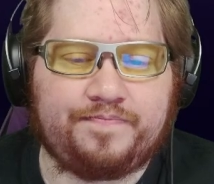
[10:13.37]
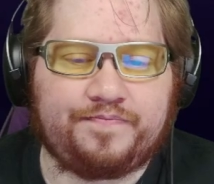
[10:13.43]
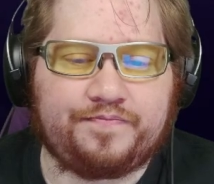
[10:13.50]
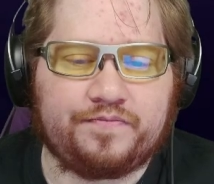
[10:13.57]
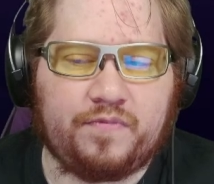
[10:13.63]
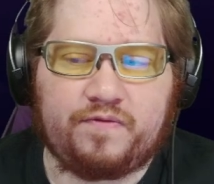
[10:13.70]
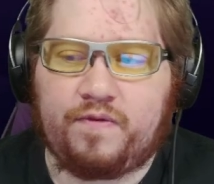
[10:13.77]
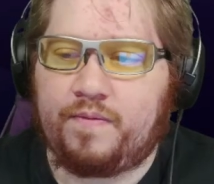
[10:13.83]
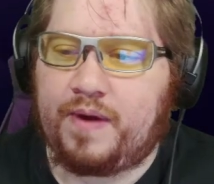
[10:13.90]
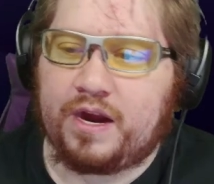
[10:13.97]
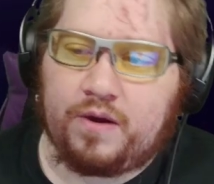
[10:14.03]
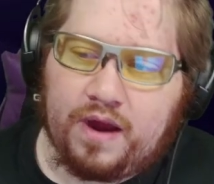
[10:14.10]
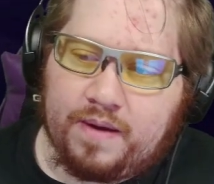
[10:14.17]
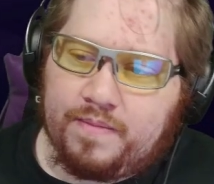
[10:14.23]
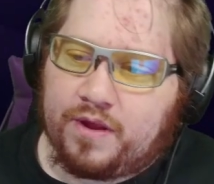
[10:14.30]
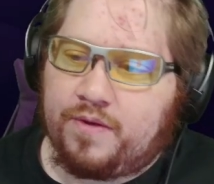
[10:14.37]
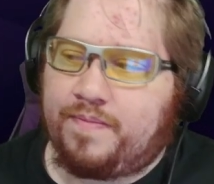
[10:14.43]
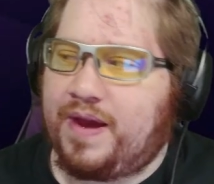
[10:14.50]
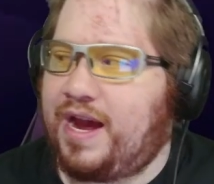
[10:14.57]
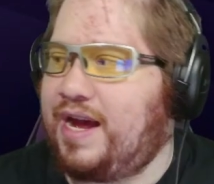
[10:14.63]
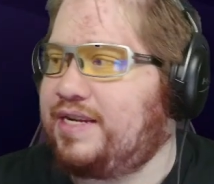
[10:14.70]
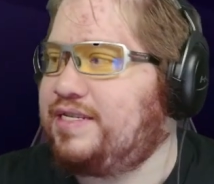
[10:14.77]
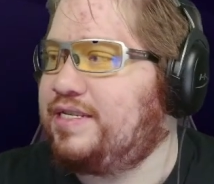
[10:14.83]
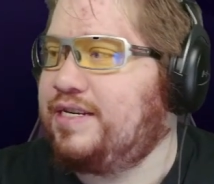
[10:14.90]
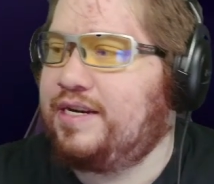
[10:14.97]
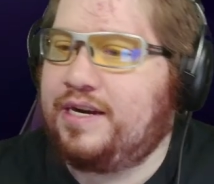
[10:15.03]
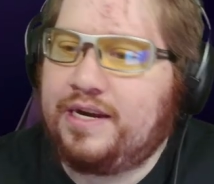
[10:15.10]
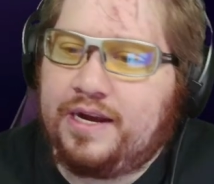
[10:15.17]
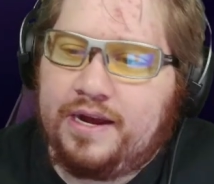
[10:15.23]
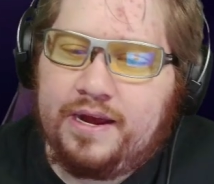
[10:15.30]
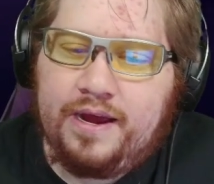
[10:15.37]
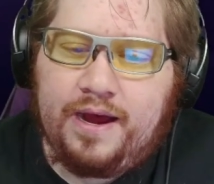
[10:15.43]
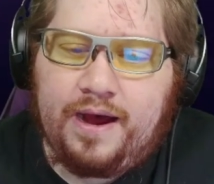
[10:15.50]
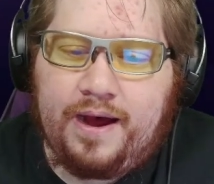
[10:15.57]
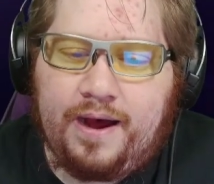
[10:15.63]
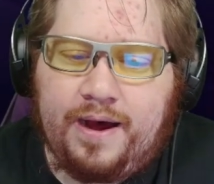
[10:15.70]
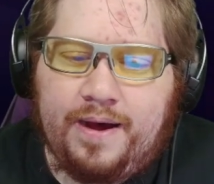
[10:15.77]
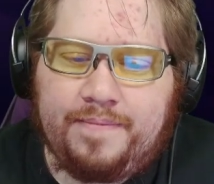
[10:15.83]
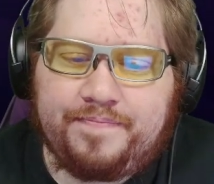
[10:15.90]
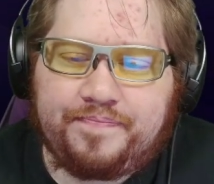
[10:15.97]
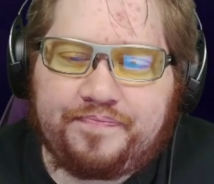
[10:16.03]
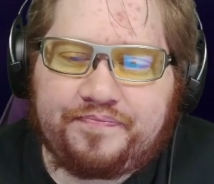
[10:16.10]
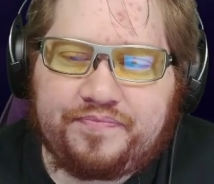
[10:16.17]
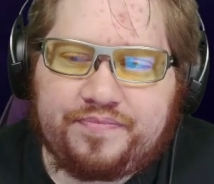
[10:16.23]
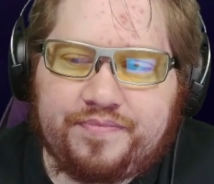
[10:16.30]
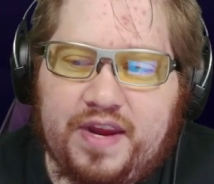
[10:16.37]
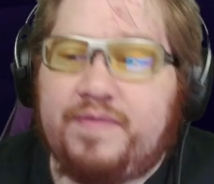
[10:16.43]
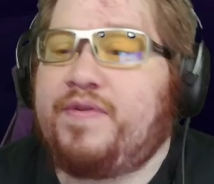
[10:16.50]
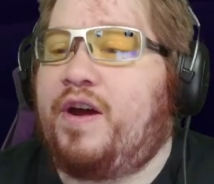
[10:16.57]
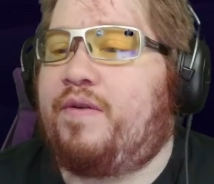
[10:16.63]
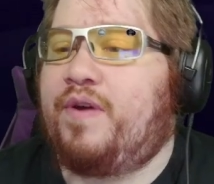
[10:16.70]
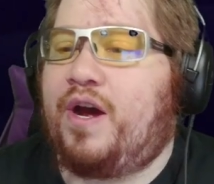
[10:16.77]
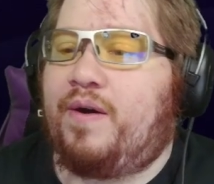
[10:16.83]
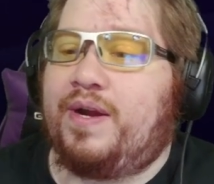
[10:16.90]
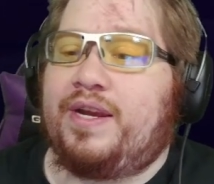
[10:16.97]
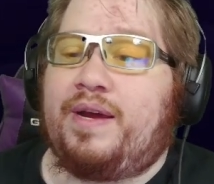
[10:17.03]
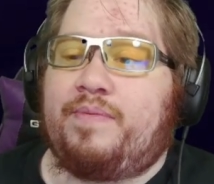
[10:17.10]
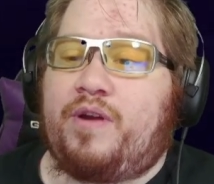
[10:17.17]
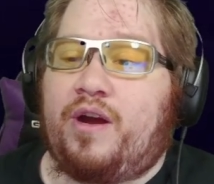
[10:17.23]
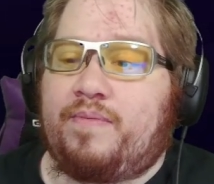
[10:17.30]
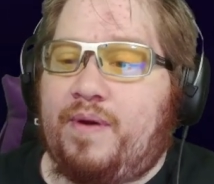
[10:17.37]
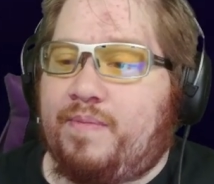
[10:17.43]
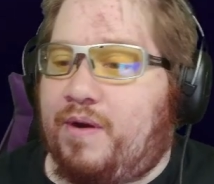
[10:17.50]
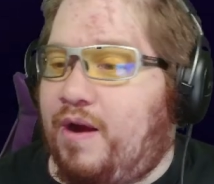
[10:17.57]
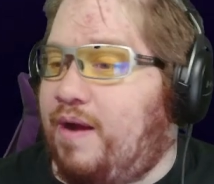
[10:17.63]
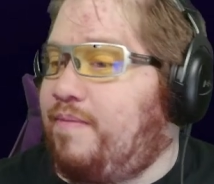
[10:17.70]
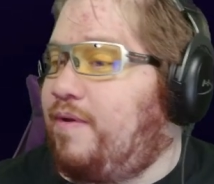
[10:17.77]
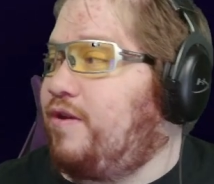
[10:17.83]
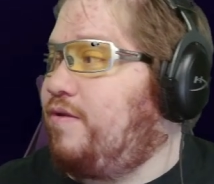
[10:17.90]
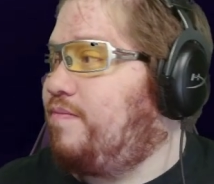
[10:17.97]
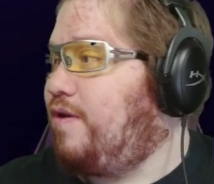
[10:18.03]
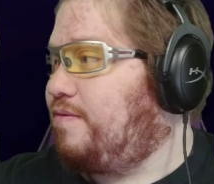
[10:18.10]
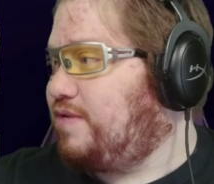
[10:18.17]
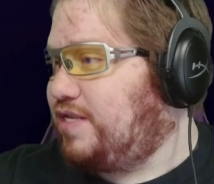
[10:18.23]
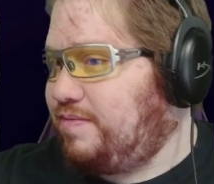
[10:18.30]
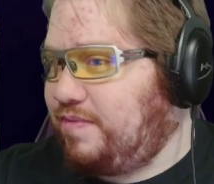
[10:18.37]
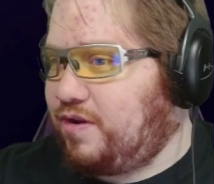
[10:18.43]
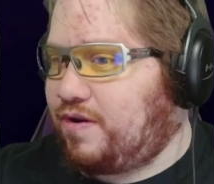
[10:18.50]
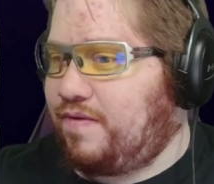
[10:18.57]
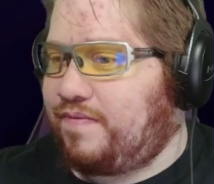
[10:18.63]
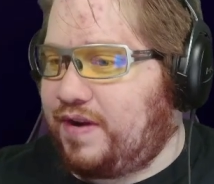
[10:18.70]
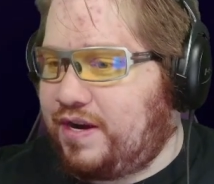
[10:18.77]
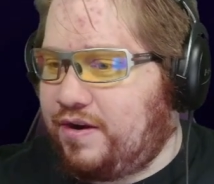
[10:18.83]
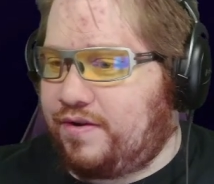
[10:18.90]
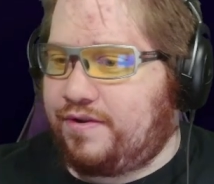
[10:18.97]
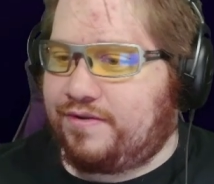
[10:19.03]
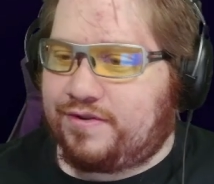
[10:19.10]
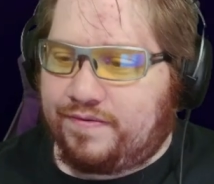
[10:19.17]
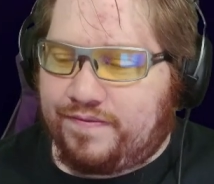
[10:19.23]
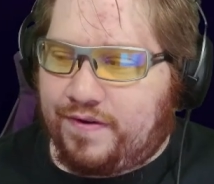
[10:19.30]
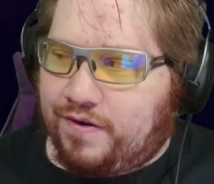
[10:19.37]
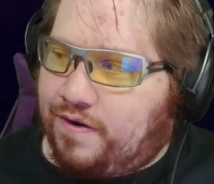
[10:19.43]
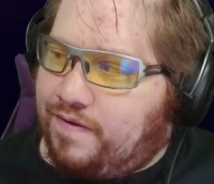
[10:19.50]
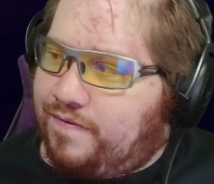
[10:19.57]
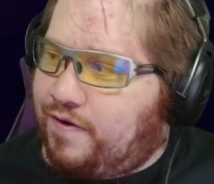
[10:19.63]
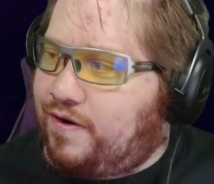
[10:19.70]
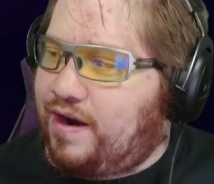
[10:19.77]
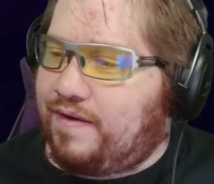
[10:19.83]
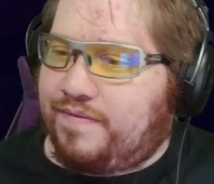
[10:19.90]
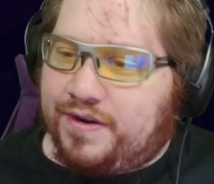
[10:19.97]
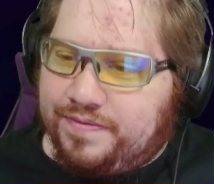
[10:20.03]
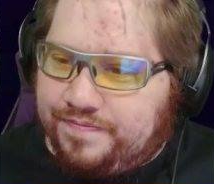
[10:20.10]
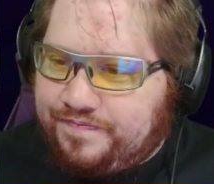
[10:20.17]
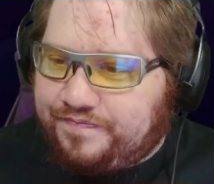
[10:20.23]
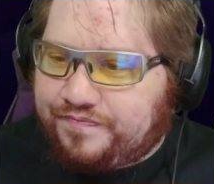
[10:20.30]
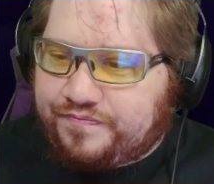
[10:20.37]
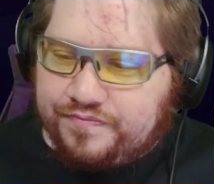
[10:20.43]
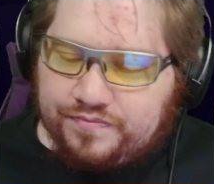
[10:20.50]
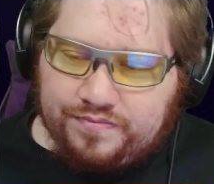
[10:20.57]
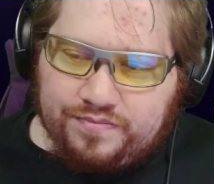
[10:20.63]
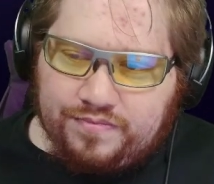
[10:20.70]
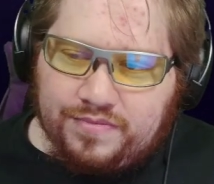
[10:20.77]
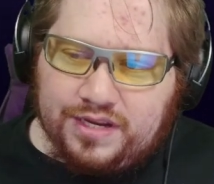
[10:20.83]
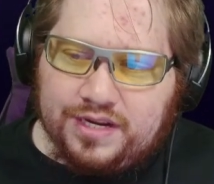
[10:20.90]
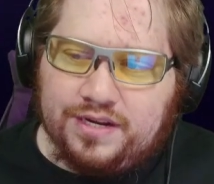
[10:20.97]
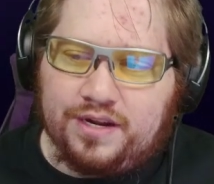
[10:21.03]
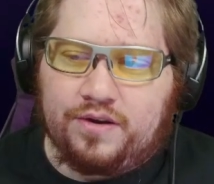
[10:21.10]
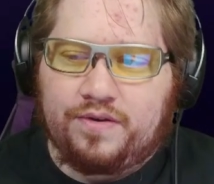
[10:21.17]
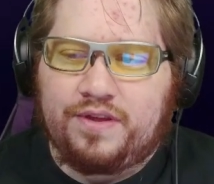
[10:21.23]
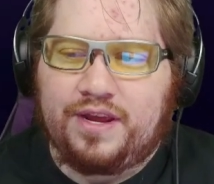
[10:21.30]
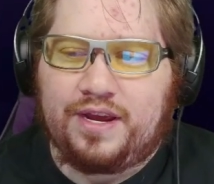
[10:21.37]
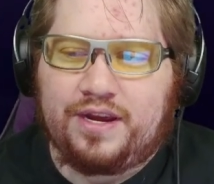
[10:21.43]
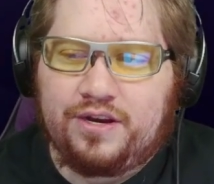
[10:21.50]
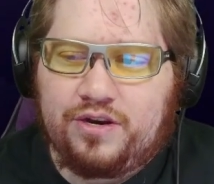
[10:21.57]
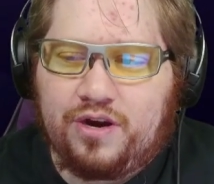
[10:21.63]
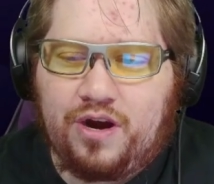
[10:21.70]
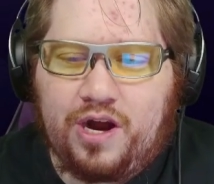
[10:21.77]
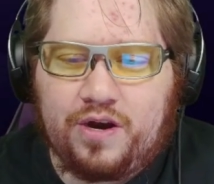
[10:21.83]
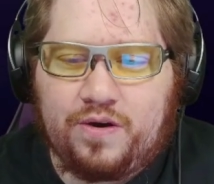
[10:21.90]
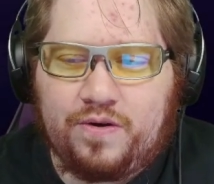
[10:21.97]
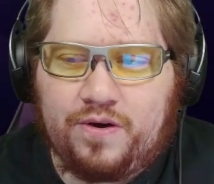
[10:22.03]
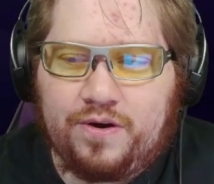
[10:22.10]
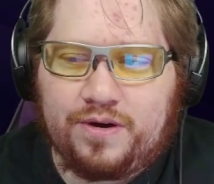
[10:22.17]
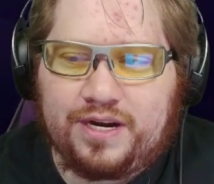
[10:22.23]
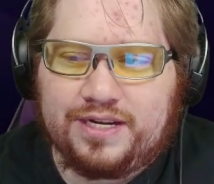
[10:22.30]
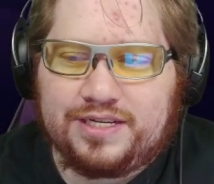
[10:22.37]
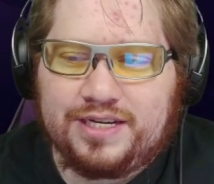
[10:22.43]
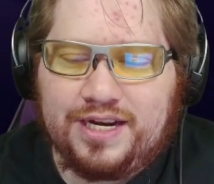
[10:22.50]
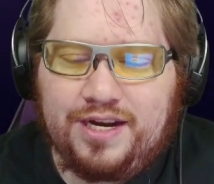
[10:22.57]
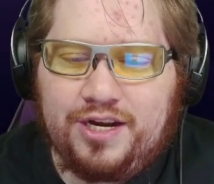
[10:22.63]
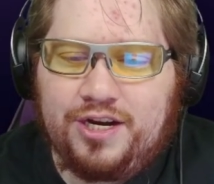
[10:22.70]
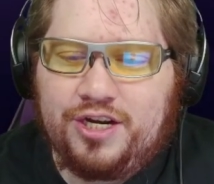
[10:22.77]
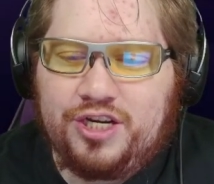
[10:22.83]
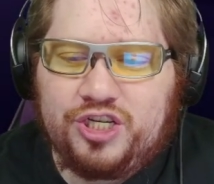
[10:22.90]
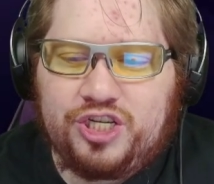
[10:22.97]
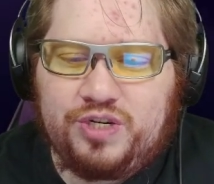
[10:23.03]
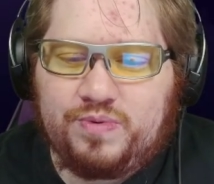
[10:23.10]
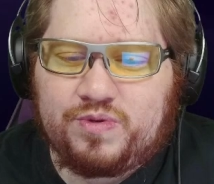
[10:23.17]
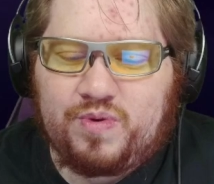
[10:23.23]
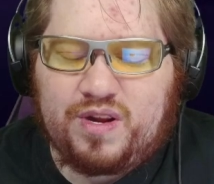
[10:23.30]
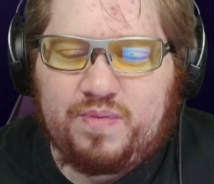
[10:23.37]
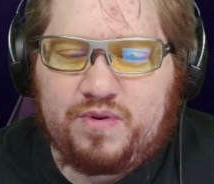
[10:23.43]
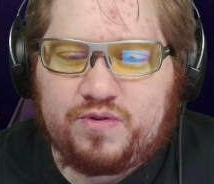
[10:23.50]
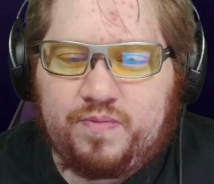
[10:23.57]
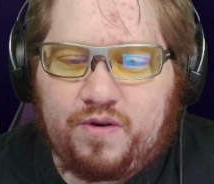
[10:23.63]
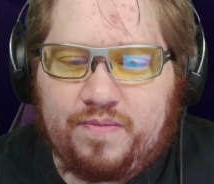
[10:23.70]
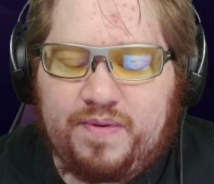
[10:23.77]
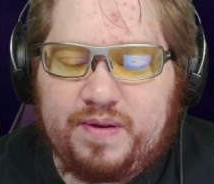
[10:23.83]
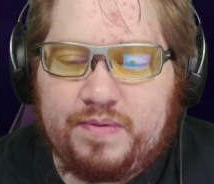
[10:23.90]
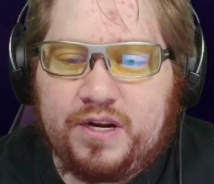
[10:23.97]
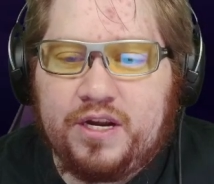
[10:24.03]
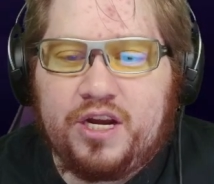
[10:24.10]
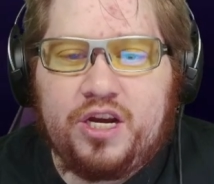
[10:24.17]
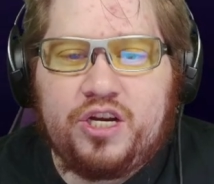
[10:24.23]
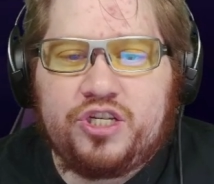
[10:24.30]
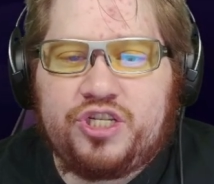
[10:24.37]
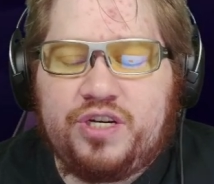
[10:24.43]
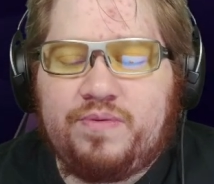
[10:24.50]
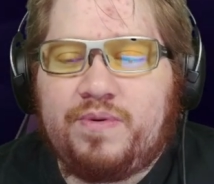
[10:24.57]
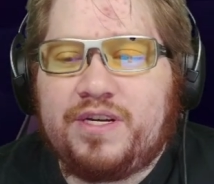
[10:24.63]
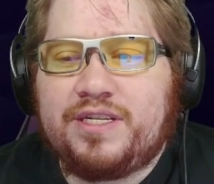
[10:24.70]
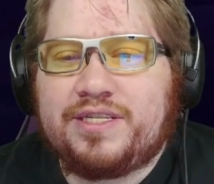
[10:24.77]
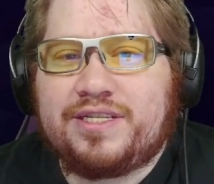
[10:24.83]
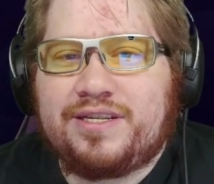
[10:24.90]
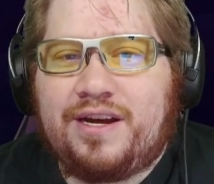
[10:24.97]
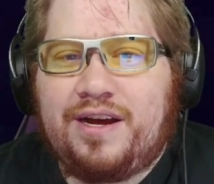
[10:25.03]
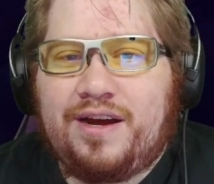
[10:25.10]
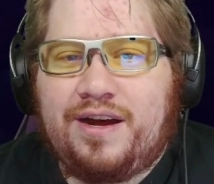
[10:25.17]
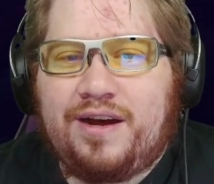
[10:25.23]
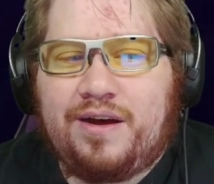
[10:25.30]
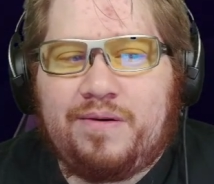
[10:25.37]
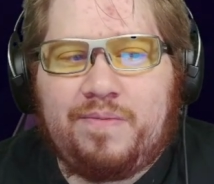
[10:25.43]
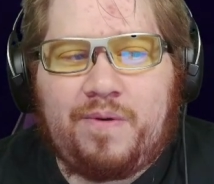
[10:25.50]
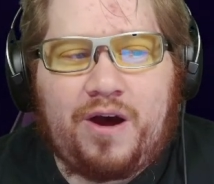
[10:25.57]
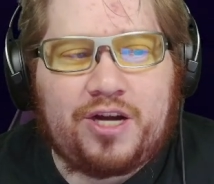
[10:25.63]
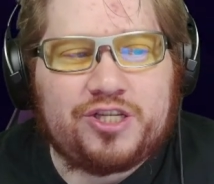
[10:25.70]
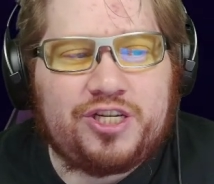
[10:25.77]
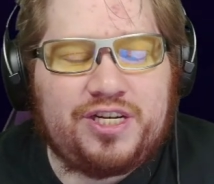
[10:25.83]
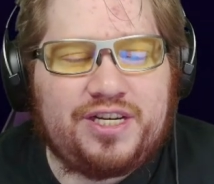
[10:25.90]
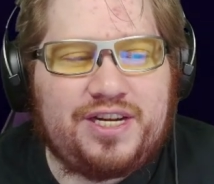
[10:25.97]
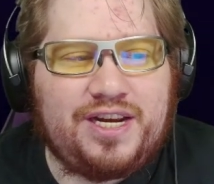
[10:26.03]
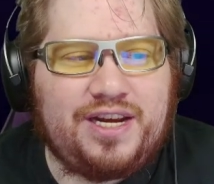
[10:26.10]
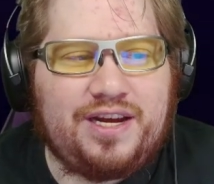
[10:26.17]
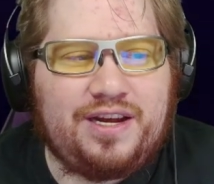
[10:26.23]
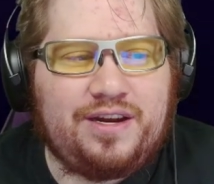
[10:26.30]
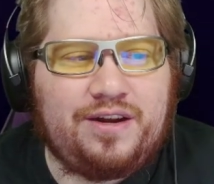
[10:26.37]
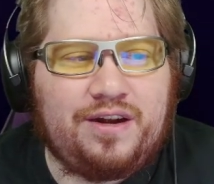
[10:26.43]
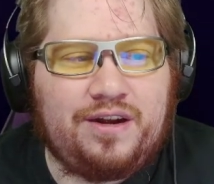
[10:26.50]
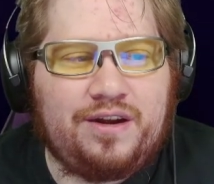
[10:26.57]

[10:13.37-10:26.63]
Before my grandmother passed, if you don't know, and I'm talking about my grandmother, you'll probably see me look over here. There's a photo of her. I have a little thing to honor her because she was one of the most important people. She was Washington